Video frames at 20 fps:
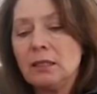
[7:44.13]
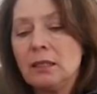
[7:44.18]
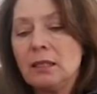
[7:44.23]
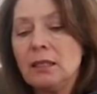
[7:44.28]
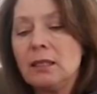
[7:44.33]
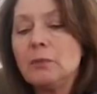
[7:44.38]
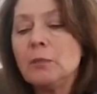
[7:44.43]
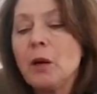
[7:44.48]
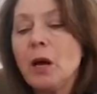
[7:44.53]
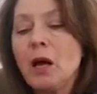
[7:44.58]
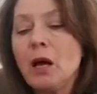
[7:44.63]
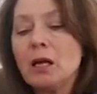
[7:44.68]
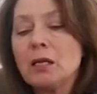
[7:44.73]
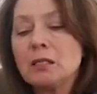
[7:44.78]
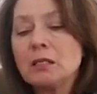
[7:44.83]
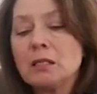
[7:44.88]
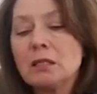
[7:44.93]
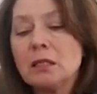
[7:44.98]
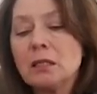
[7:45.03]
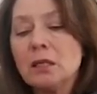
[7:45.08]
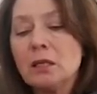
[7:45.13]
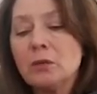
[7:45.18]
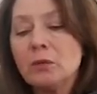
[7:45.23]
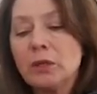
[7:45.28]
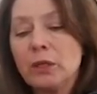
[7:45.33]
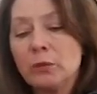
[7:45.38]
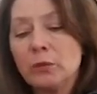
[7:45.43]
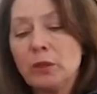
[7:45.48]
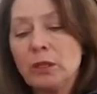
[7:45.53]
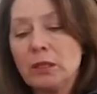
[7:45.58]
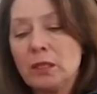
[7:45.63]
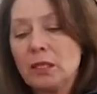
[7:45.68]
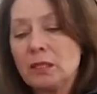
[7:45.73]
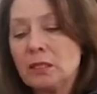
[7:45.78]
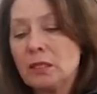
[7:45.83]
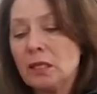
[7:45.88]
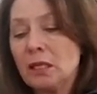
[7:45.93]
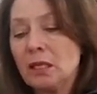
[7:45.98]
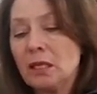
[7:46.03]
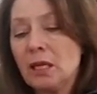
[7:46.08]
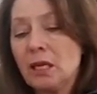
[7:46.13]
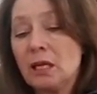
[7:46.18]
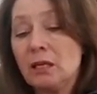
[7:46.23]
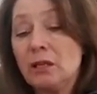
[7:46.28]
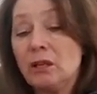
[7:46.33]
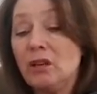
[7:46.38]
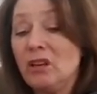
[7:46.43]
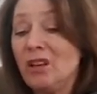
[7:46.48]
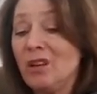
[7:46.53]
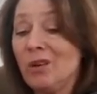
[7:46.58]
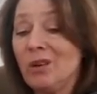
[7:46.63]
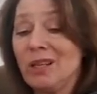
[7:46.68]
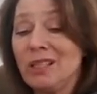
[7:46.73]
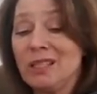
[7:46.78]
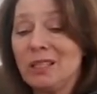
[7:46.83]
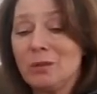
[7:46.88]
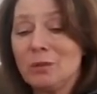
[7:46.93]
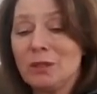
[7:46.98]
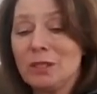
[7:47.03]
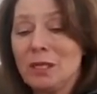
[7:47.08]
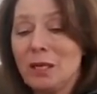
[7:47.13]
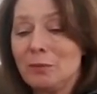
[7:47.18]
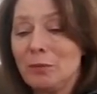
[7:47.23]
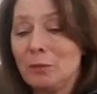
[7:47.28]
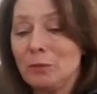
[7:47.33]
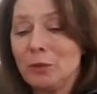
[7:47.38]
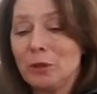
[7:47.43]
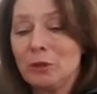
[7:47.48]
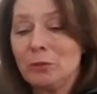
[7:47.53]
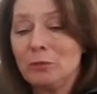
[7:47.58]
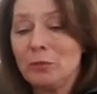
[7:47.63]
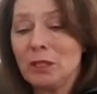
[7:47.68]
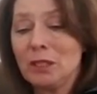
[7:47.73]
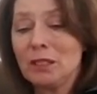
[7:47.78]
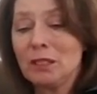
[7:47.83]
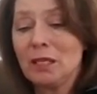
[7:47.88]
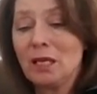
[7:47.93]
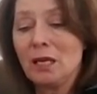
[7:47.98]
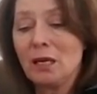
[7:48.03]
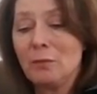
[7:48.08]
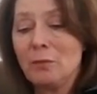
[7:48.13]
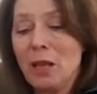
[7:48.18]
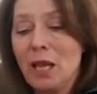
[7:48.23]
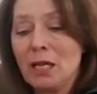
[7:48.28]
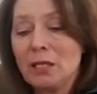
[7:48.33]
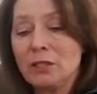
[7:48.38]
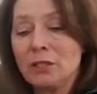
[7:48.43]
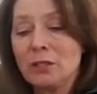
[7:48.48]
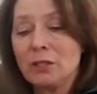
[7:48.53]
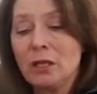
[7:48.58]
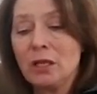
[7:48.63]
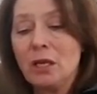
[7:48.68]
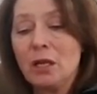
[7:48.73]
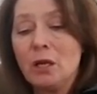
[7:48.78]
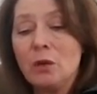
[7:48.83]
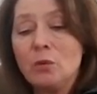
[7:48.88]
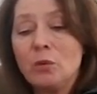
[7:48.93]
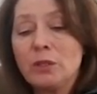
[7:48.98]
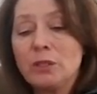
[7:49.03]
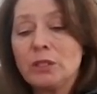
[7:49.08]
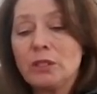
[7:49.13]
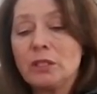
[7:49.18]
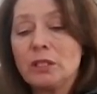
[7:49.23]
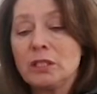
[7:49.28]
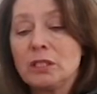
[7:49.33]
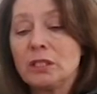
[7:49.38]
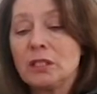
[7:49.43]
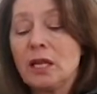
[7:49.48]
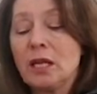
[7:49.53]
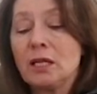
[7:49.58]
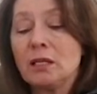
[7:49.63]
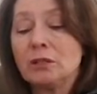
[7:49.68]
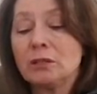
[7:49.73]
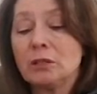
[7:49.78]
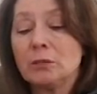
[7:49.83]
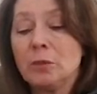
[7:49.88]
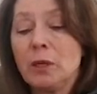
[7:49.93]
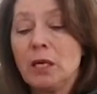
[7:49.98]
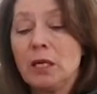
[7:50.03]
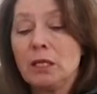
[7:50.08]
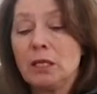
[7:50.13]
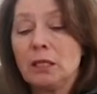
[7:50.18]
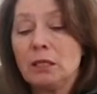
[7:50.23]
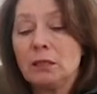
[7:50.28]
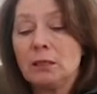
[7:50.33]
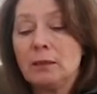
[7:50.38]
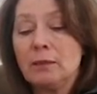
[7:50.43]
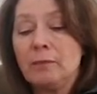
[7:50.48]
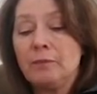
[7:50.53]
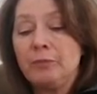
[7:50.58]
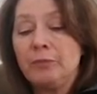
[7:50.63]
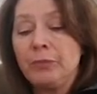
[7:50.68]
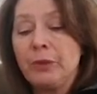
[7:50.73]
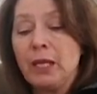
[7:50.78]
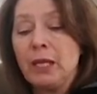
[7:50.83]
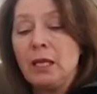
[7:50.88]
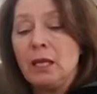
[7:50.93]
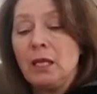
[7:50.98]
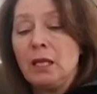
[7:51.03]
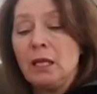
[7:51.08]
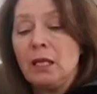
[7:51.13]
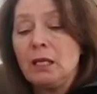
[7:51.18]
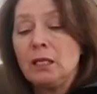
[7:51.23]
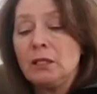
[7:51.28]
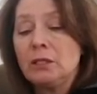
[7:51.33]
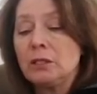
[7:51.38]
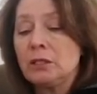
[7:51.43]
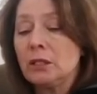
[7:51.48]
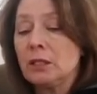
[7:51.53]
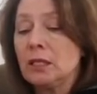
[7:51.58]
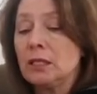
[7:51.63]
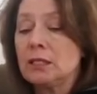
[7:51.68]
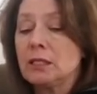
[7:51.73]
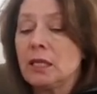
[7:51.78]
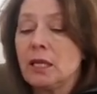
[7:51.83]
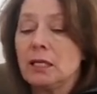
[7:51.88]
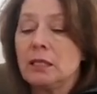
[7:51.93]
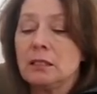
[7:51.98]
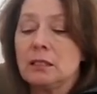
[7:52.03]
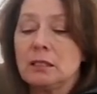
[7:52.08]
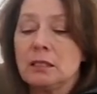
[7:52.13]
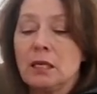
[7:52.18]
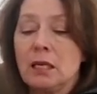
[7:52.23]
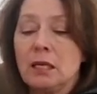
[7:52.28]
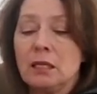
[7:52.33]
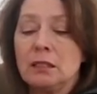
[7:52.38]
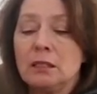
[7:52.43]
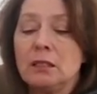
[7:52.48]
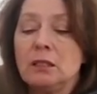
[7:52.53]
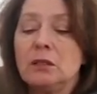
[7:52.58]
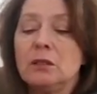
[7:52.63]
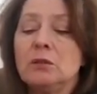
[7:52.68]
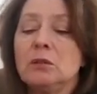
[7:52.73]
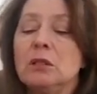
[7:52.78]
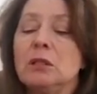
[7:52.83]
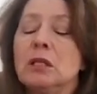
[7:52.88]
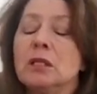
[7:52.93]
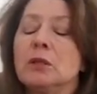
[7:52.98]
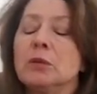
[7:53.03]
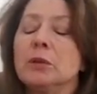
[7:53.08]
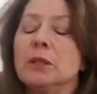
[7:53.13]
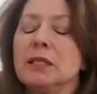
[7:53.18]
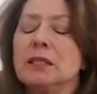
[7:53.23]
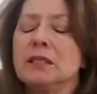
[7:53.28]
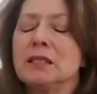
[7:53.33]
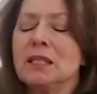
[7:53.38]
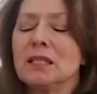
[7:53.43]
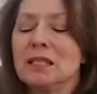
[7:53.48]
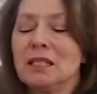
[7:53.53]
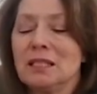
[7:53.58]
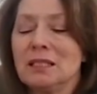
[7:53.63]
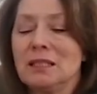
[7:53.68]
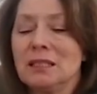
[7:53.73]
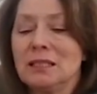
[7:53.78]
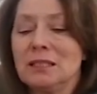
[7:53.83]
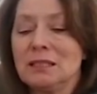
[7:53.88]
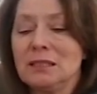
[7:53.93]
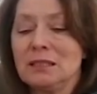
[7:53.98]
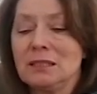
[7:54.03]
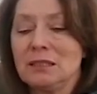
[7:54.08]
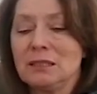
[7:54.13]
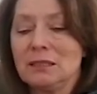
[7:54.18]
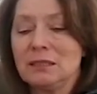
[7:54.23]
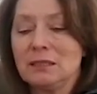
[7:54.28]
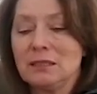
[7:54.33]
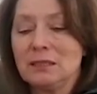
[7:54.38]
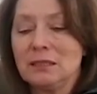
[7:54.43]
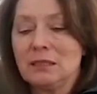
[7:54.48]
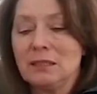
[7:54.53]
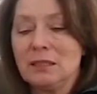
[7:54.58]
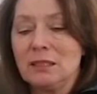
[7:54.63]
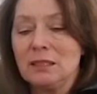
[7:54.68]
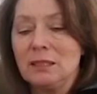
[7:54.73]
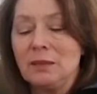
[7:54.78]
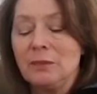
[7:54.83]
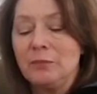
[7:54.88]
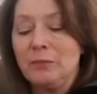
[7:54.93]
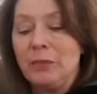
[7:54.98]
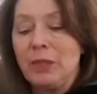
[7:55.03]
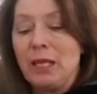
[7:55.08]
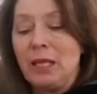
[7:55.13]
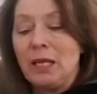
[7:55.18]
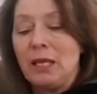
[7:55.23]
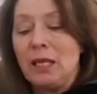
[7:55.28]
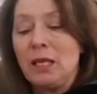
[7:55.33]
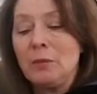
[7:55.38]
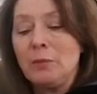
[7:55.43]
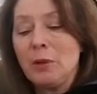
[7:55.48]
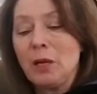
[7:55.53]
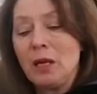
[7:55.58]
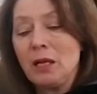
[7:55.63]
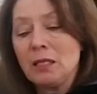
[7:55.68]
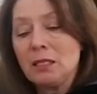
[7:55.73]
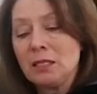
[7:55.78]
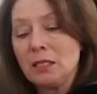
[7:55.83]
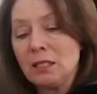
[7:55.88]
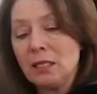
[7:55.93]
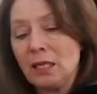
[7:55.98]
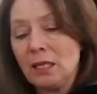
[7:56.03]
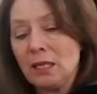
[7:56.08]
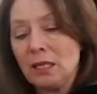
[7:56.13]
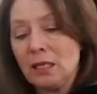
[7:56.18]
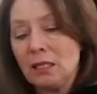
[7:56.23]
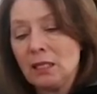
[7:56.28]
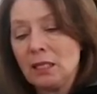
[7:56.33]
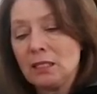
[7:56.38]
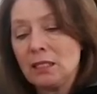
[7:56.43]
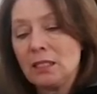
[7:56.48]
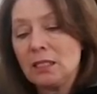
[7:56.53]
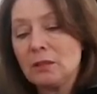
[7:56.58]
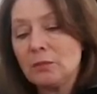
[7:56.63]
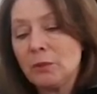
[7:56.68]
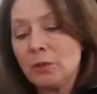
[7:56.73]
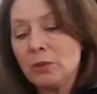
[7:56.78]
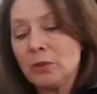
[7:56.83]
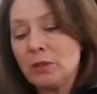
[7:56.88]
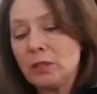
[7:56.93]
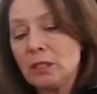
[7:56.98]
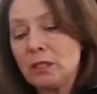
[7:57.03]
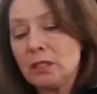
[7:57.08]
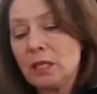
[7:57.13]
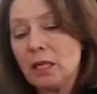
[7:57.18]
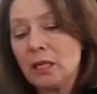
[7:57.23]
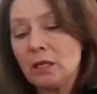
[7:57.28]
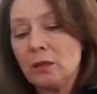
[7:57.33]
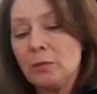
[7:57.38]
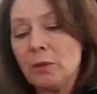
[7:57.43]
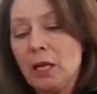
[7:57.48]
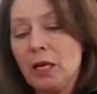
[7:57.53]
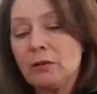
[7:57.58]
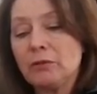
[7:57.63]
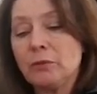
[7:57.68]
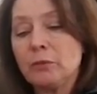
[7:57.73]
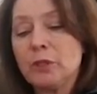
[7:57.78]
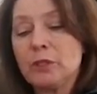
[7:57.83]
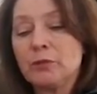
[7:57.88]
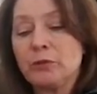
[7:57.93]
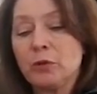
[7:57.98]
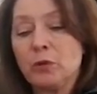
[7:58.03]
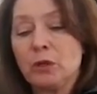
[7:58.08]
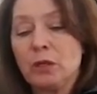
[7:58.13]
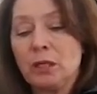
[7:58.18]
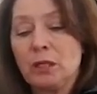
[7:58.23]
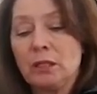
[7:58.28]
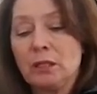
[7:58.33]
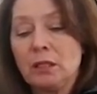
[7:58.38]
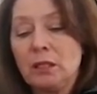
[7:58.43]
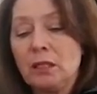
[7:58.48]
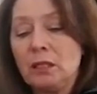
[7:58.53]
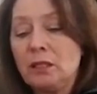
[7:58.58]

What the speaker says: He paused when he realized that he had no idea what type of bird Melinda had imagined when she styled her body. He shook his head and sighed. "You look ridiculous." He paused again as he smoothed his hair back from his forehead.